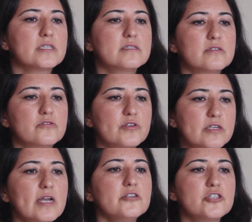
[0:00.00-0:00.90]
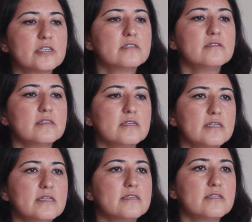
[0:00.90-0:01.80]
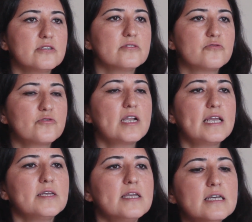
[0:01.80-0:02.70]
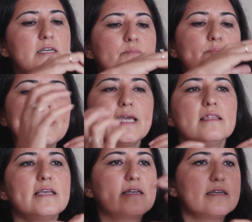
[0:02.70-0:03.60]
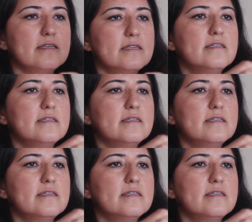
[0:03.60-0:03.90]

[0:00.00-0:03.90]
but the regression is really peeling